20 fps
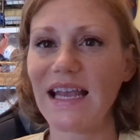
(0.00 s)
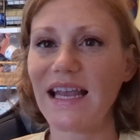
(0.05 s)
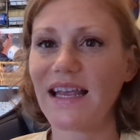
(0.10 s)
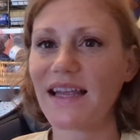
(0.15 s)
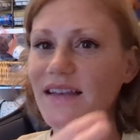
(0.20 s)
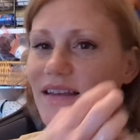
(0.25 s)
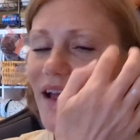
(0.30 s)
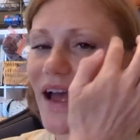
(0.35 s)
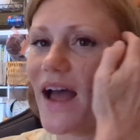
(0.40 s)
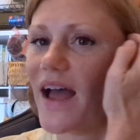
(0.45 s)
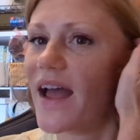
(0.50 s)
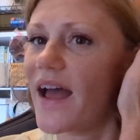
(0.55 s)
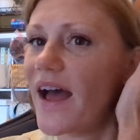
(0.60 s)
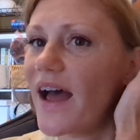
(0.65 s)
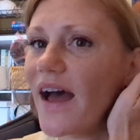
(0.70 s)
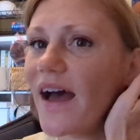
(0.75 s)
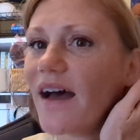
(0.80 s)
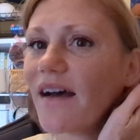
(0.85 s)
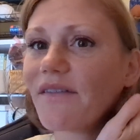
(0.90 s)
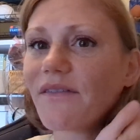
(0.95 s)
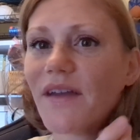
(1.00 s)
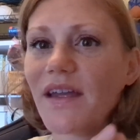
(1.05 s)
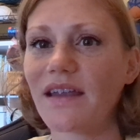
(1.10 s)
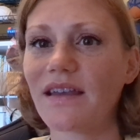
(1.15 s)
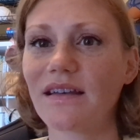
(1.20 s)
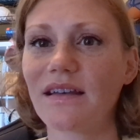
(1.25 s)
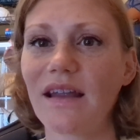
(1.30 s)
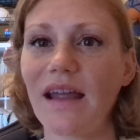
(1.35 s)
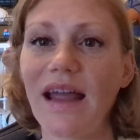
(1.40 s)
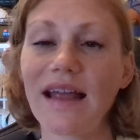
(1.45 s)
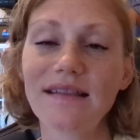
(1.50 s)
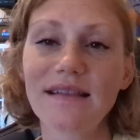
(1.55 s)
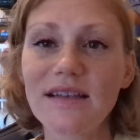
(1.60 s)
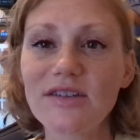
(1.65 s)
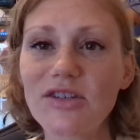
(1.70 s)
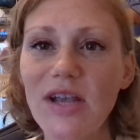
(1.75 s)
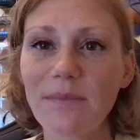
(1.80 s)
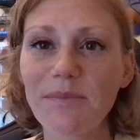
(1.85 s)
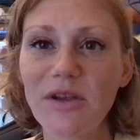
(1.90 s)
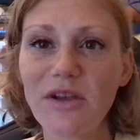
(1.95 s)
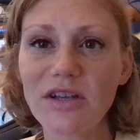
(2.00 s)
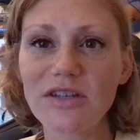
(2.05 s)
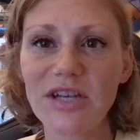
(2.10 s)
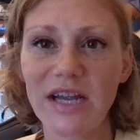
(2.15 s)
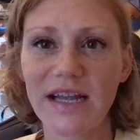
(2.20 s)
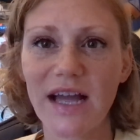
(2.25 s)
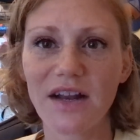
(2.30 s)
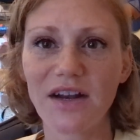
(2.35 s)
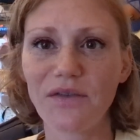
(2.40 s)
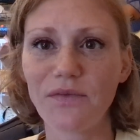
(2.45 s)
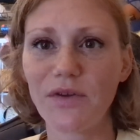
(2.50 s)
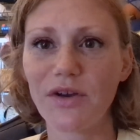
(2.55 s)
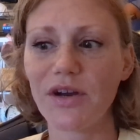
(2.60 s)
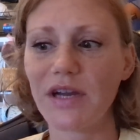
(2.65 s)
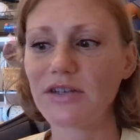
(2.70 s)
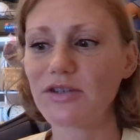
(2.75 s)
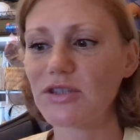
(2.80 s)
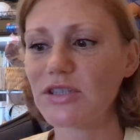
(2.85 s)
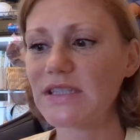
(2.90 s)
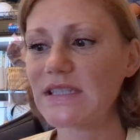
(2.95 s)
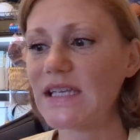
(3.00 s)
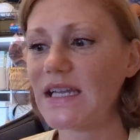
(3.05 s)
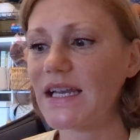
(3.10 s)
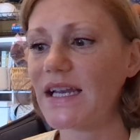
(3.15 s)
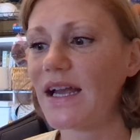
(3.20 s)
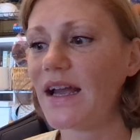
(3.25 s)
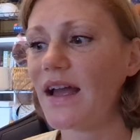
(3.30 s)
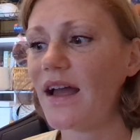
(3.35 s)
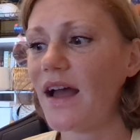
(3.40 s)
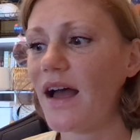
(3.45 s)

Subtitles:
and I have an Etsy shop you can check out if you're interested.